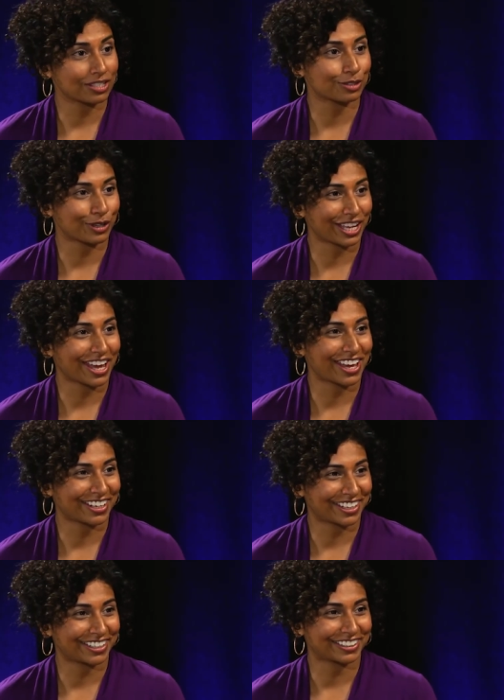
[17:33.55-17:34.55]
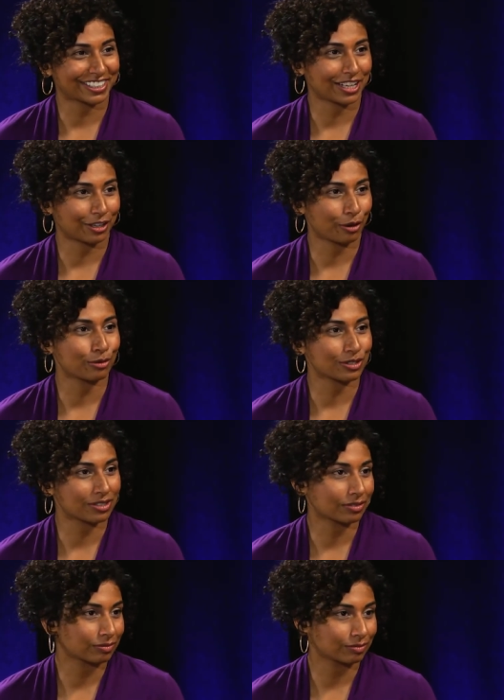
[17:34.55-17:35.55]
me, so I had a kind of
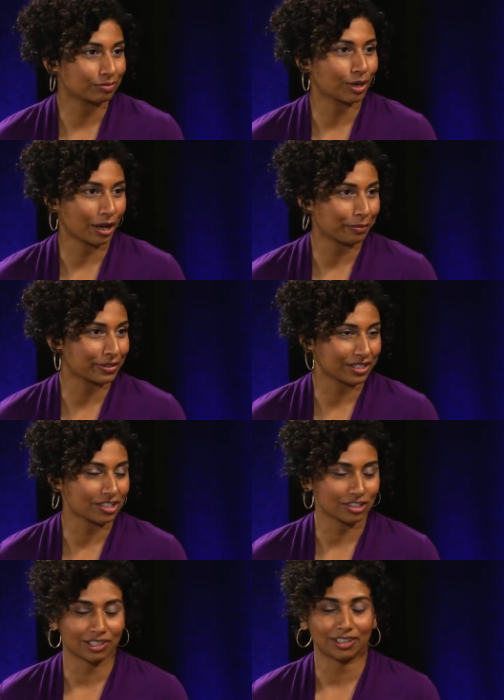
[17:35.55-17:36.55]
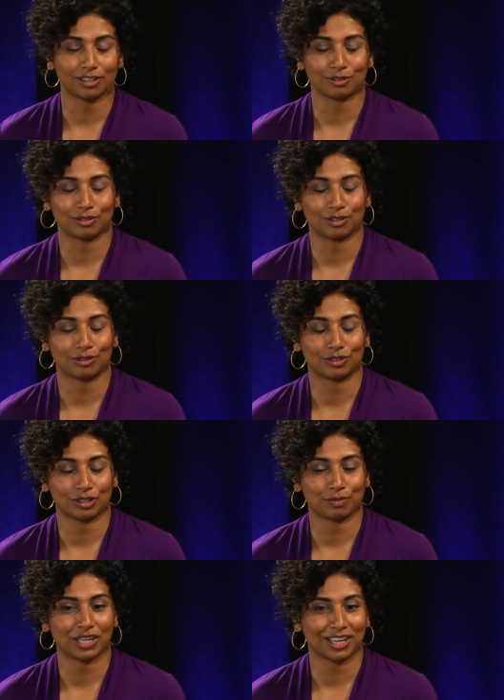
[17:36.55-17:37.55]
host mom, essentially, who
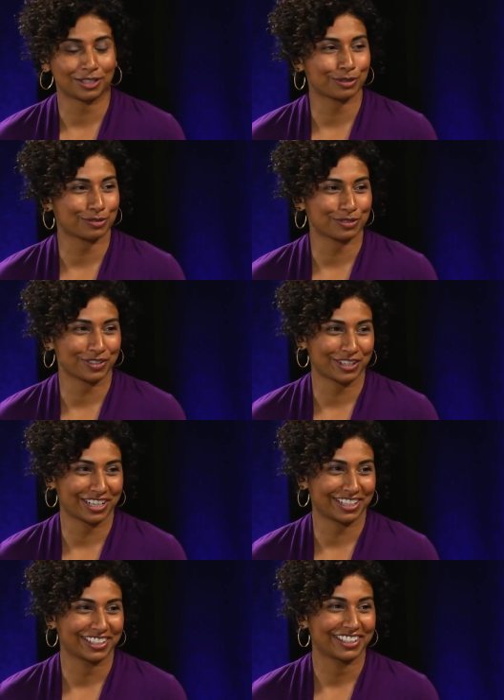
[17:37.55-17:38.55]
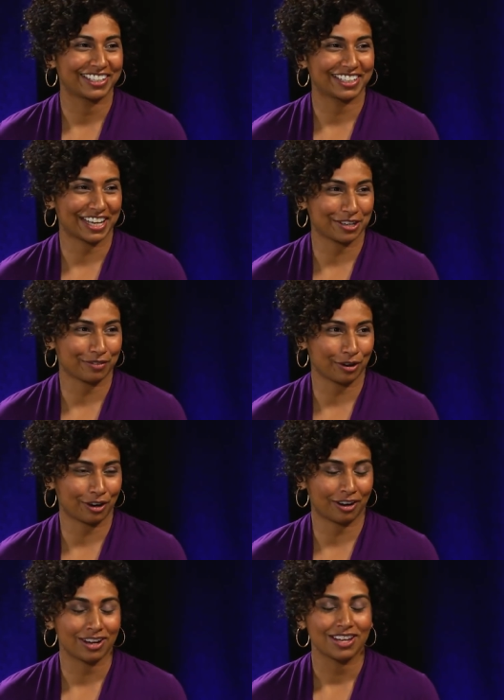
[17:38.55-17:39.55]
took me in, which was very kind of
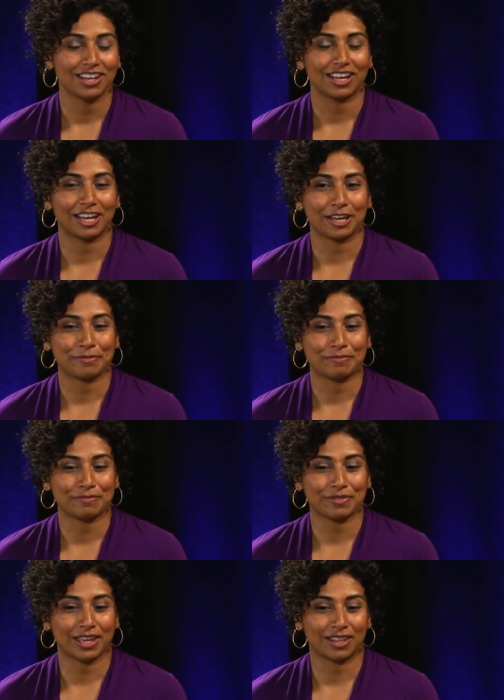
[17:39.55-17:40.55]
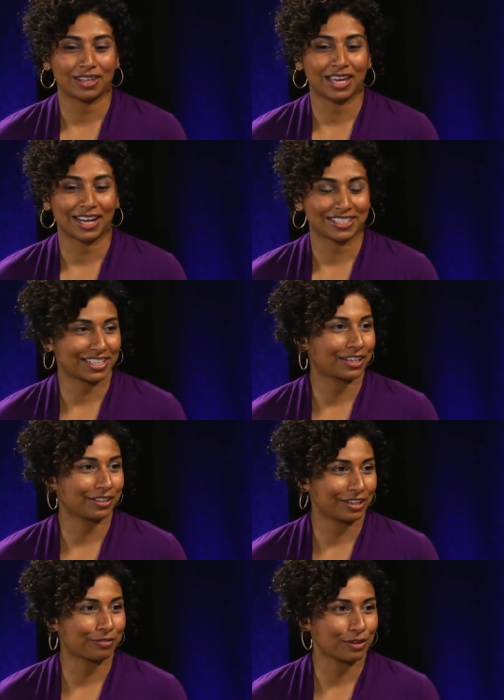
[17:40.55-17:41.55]
her. And then I did
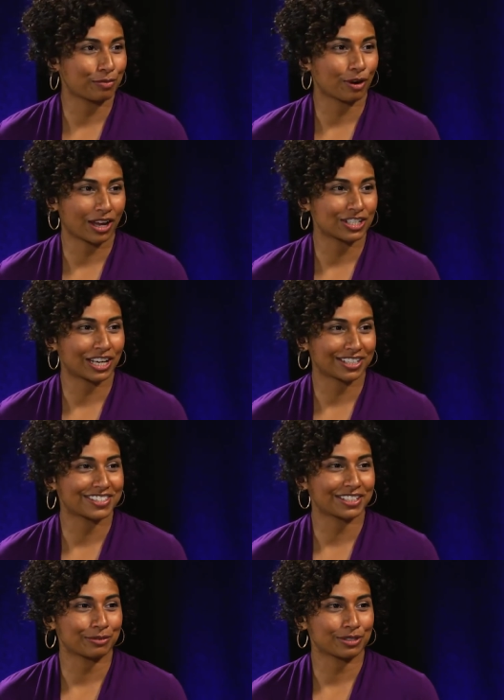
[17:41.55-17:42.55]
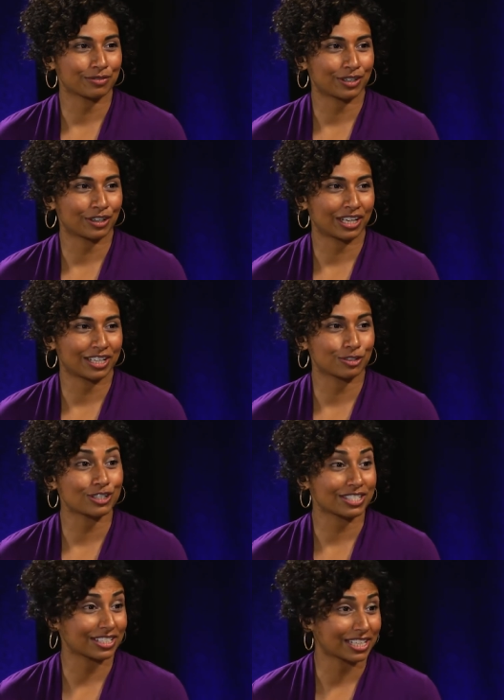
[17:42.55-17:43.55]
a few projects, and it was a very
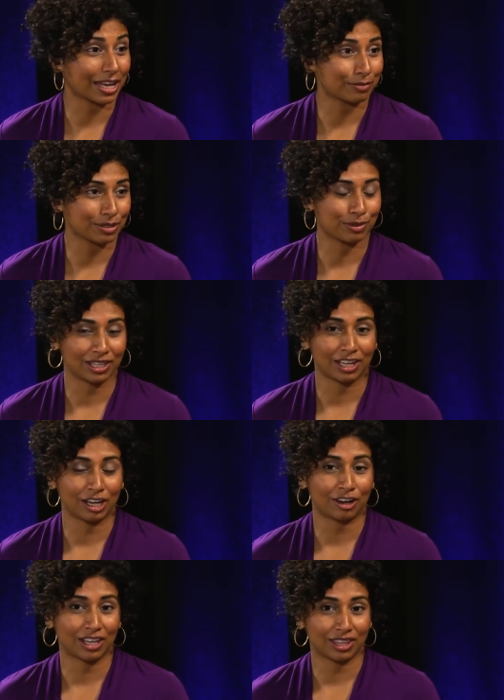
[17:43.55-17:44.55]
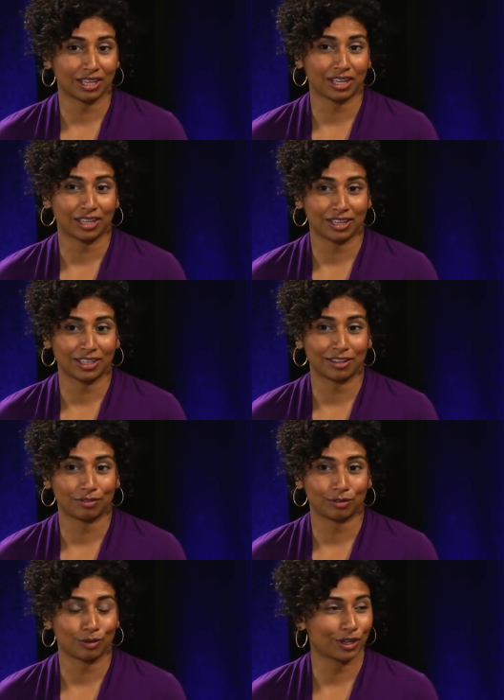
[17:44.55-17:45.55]
interesting time to be there. I think I
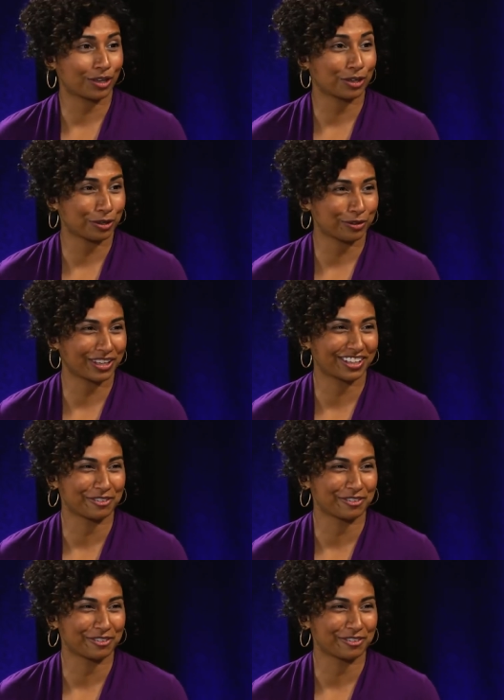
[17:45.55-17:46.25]
lived through a coup